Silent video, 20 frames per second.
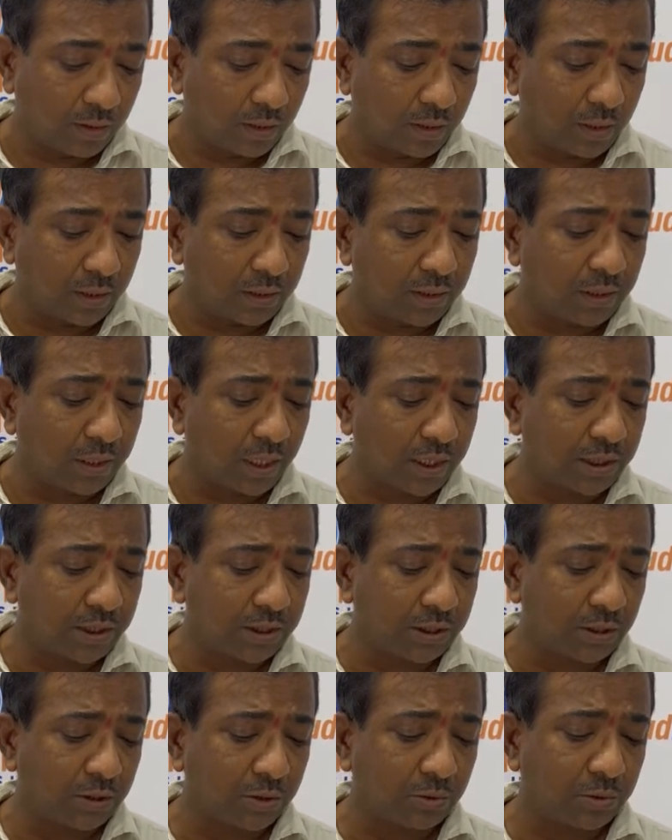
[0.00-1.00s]
And in
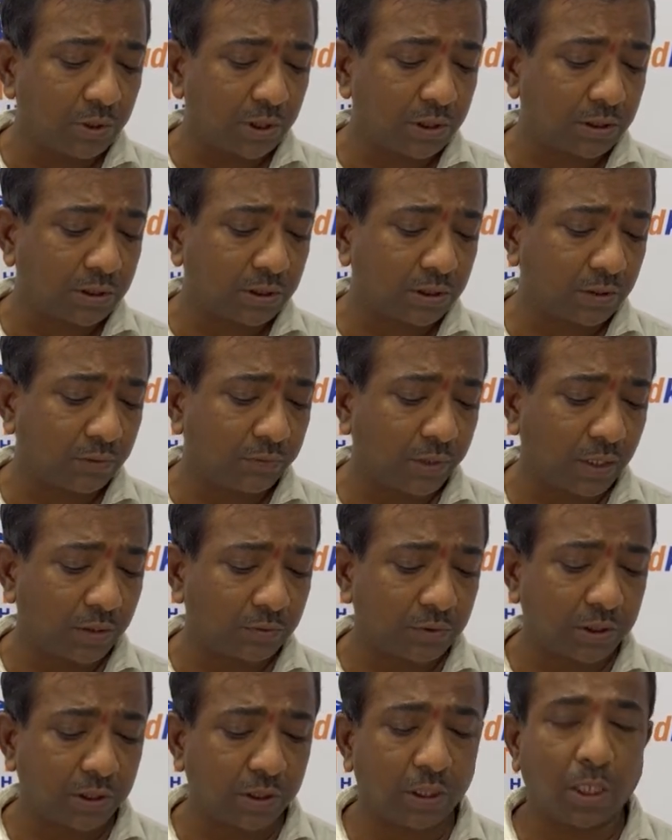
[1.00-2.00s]
addition to this, we
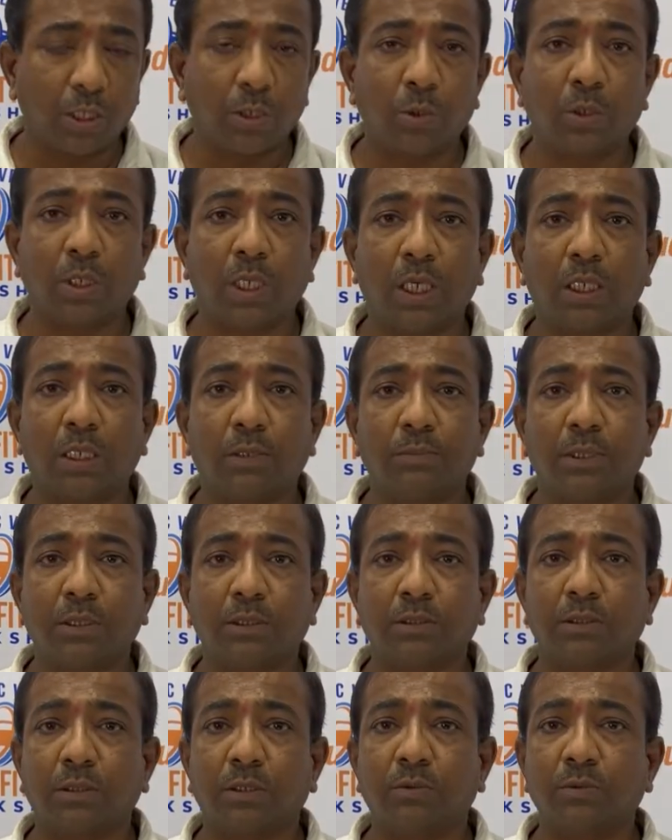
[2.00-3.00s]
have seen
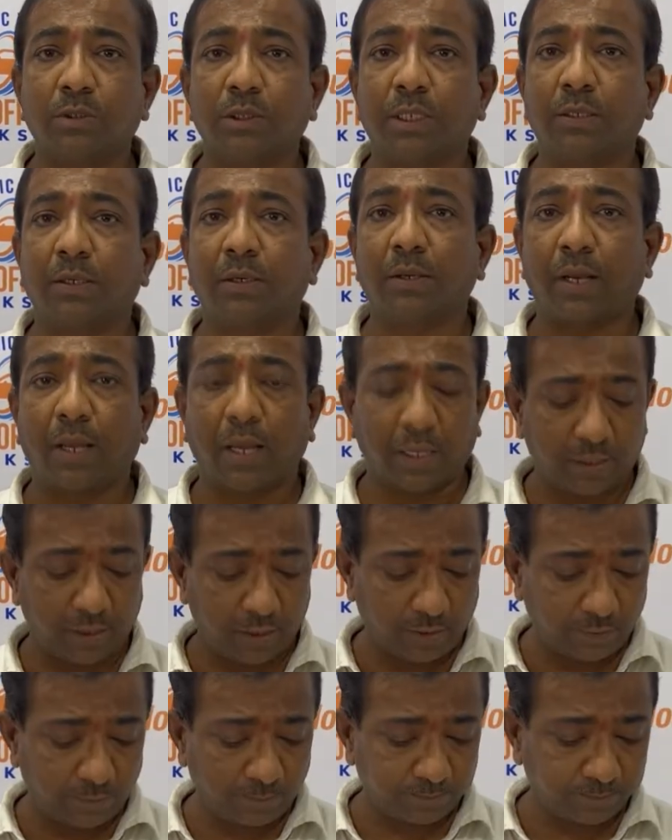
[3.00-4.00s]
aerodynamics using
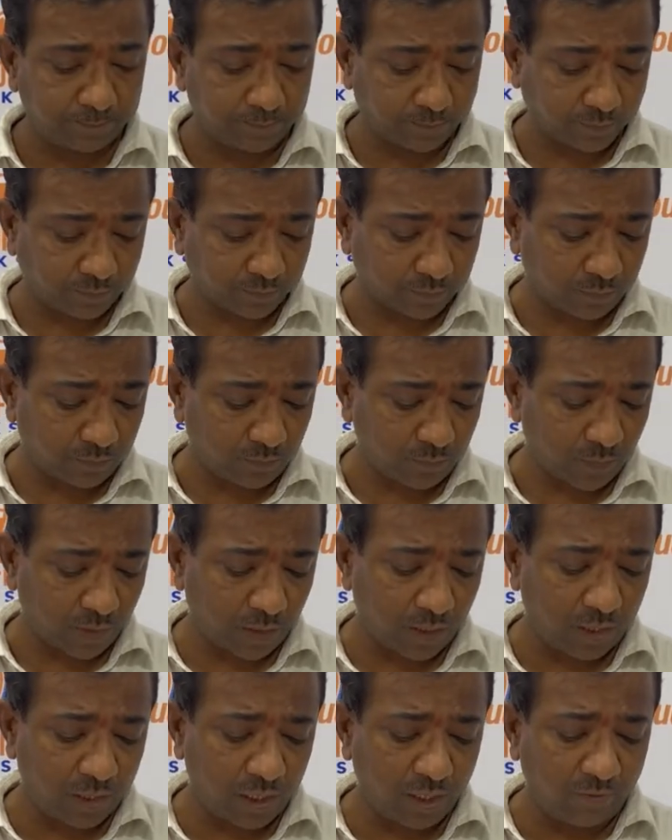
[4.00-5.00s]
Cradle,
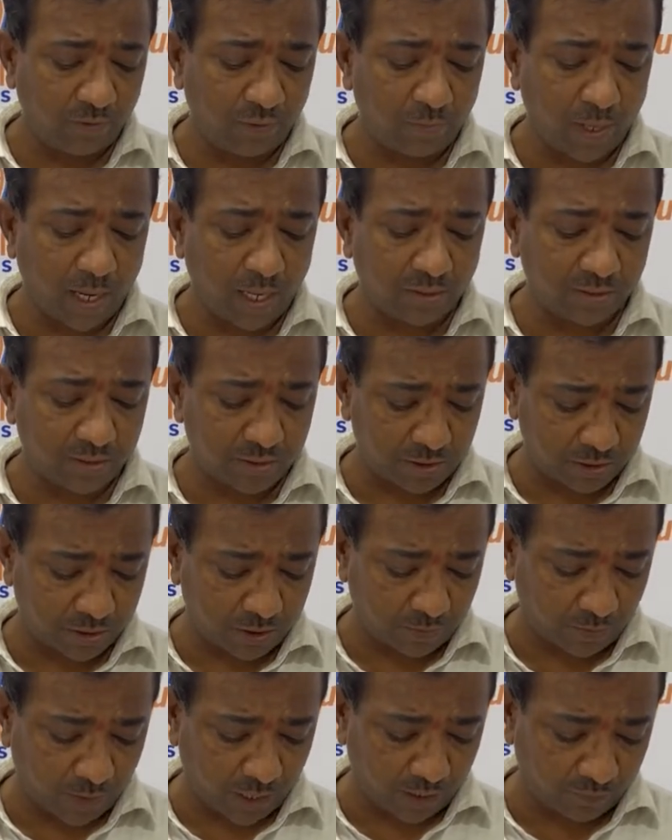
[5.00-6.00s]
and EV battery
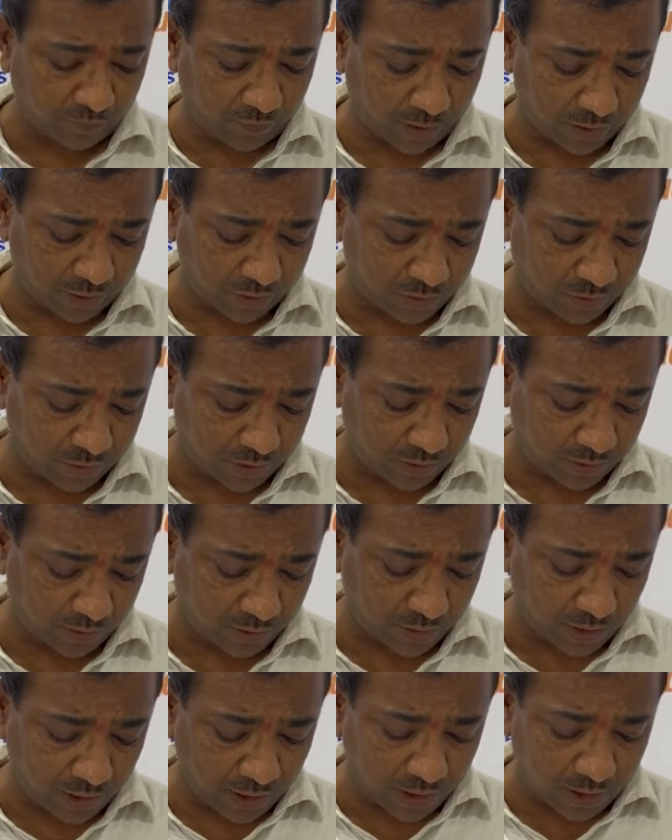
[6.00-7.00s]
system manufacturing,
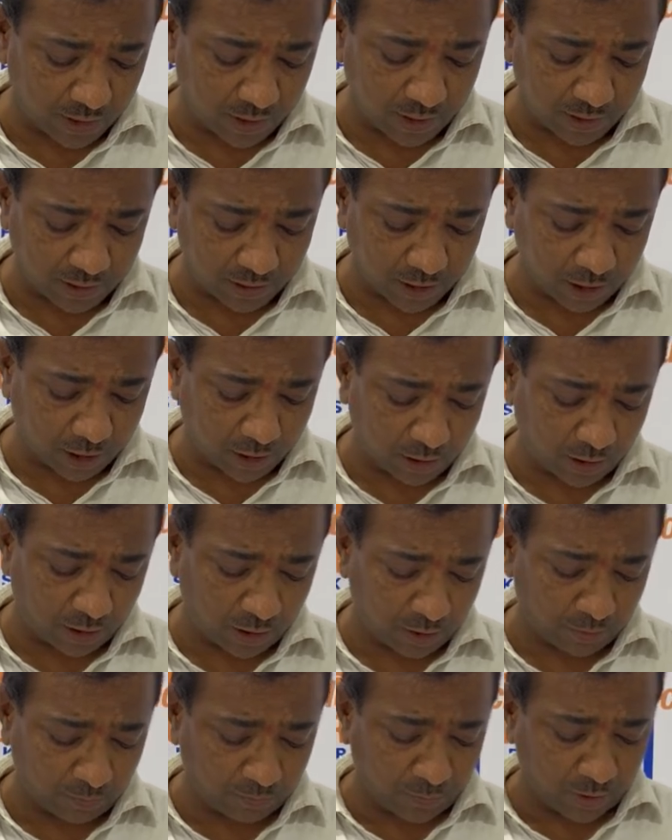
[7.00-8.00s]
electric
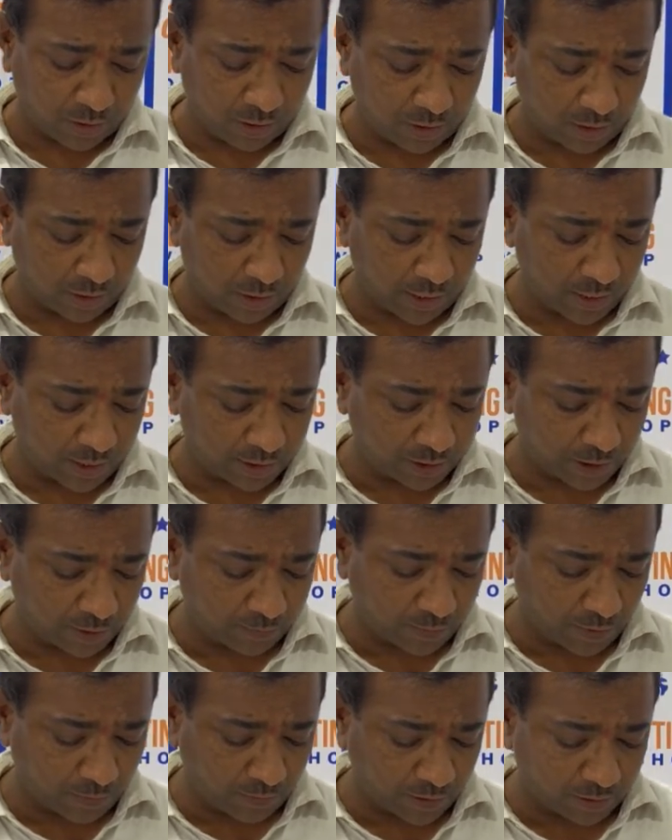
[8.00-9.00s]

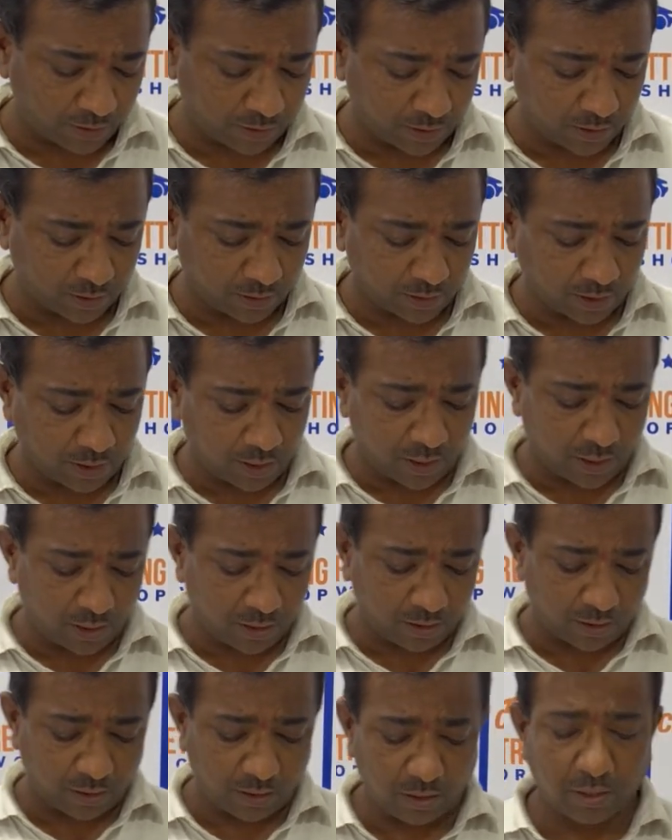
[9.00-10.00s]
powertrain
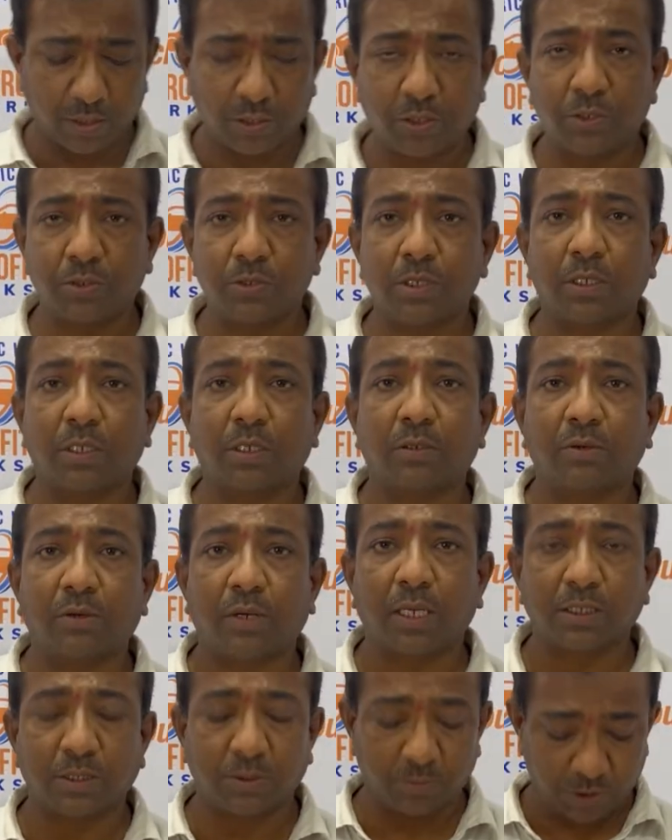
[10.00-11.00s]
gear reducing and
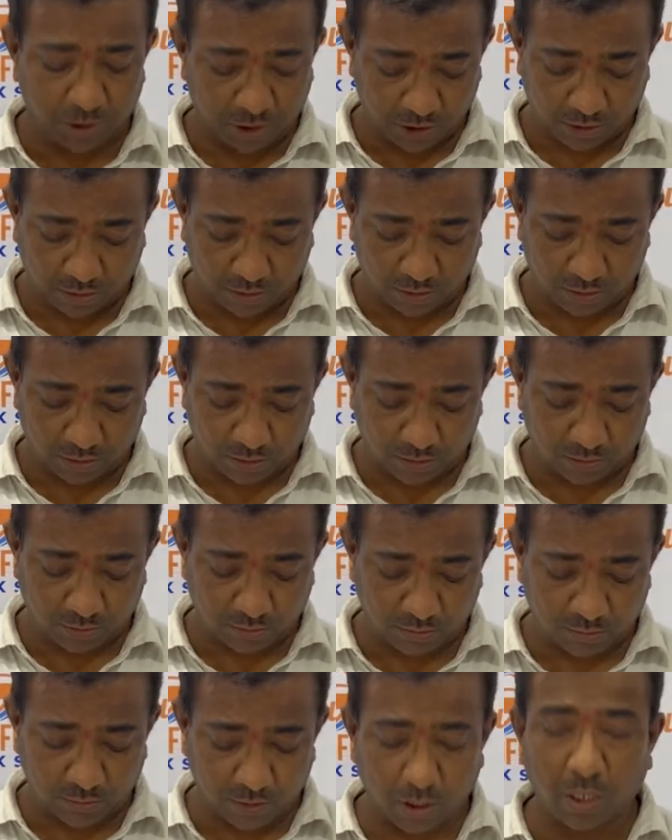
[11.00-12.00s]
transmission,
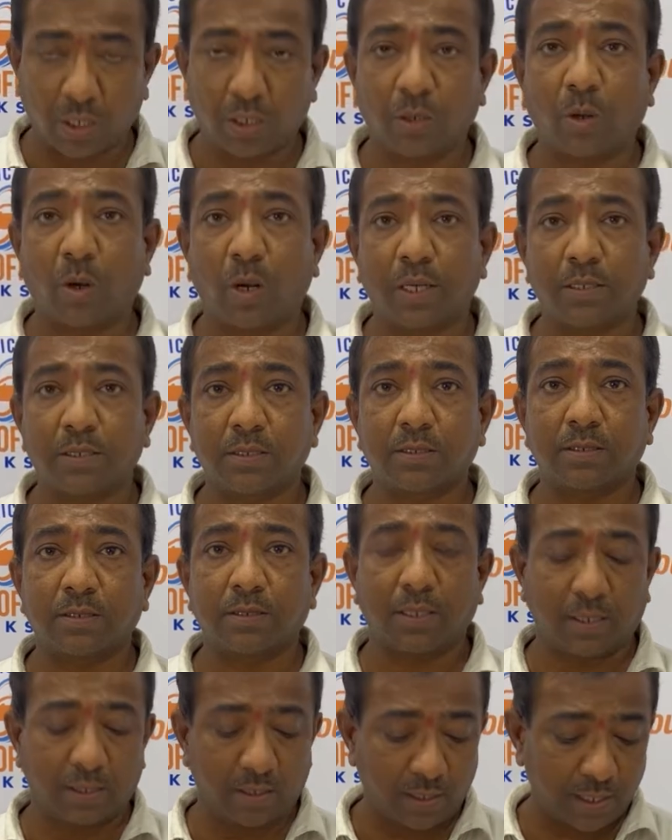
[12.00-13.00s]
noise
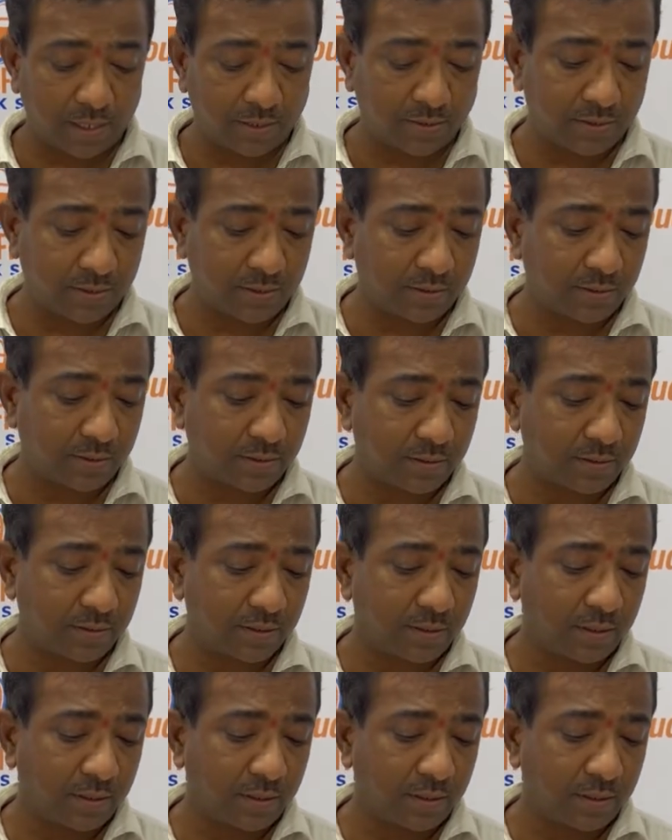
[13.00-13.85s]
analysis,